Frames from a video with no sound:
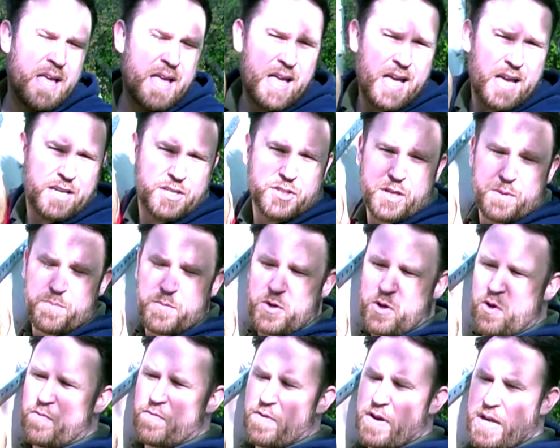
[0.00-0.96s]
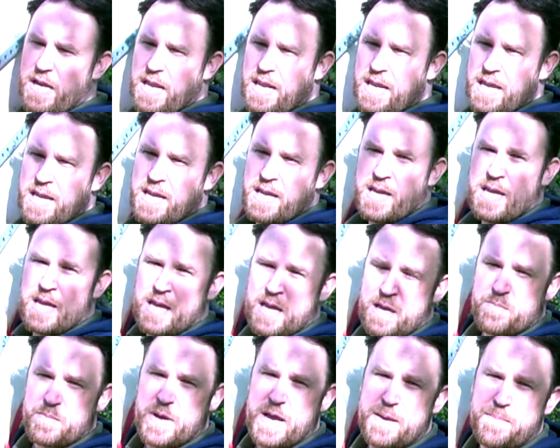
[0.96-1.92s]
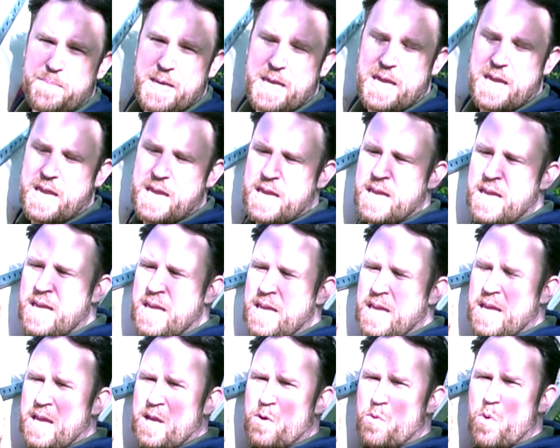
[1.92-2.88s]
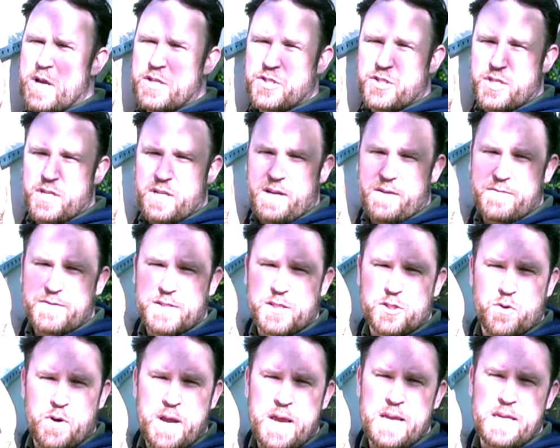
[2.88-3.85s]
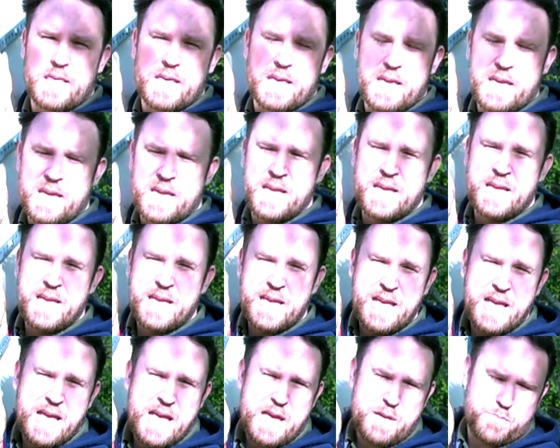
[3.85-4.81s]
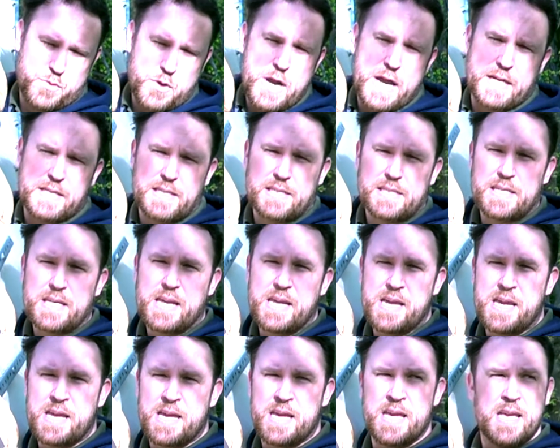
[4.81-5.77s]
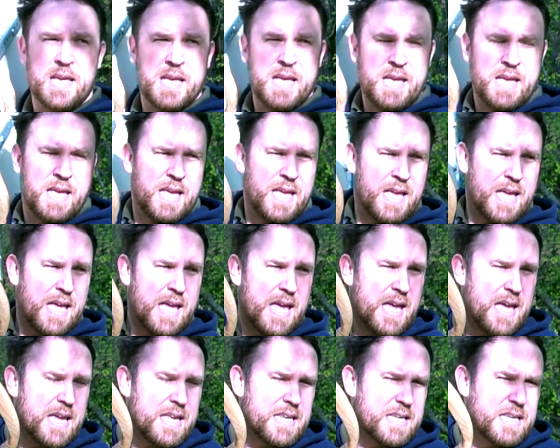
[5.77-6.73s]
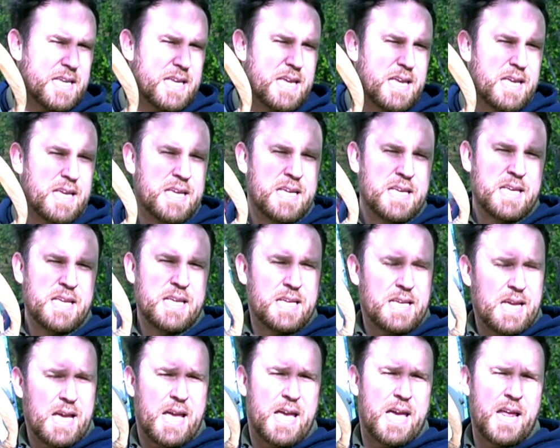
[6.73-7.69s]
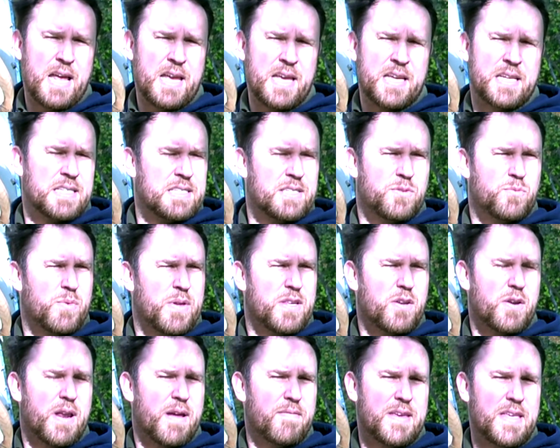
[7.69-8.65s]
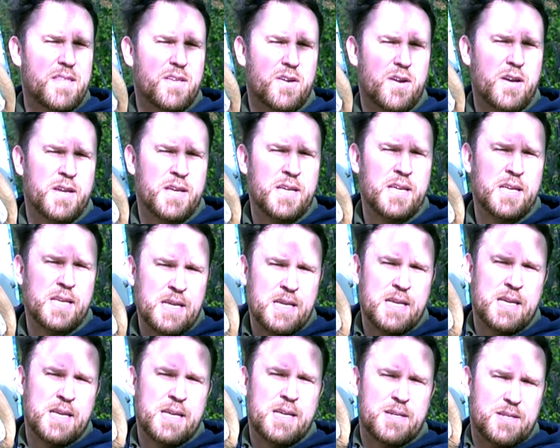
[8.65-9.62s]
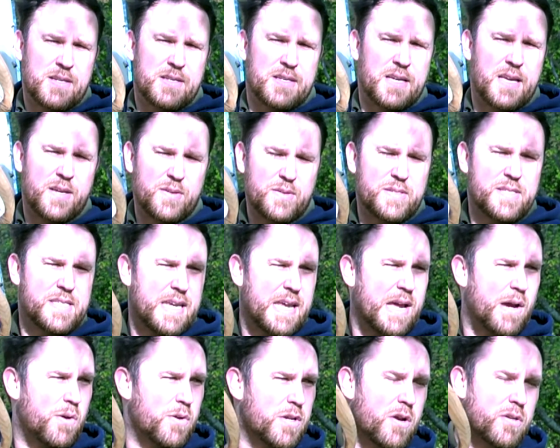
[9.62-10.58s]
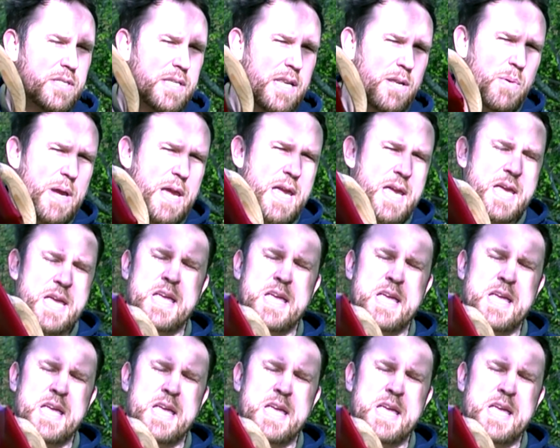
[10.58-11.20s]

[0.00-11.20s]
actually maneuvering it might be a question of strength and practice. And I really don't have either. We'll see how it goes anyway.